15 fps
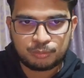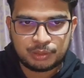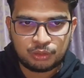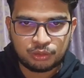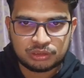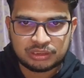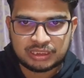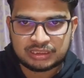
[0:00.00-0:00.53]

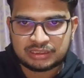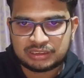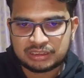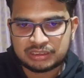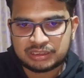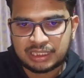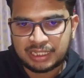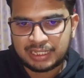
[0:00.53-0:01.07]
because that
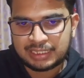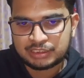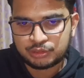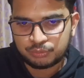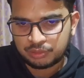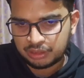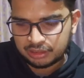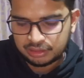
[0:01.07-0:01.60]
just hangs
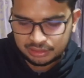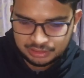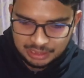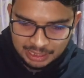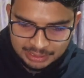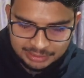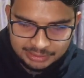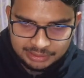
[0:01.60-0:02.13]
your
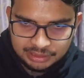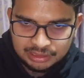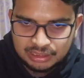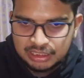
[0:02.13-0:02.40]
knight.